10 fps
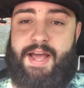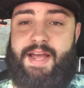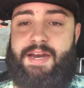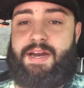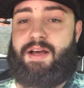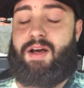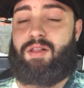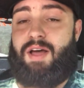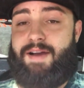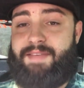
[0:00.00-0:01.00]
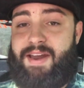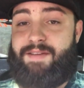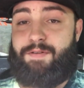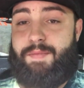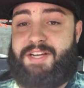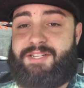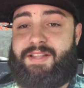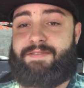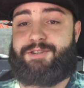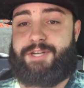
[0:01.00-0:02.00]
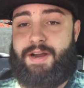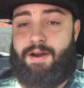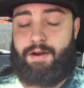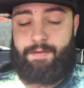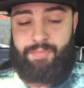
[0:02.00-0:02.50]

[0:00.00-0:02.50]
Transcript: and a lot of that information they've shared,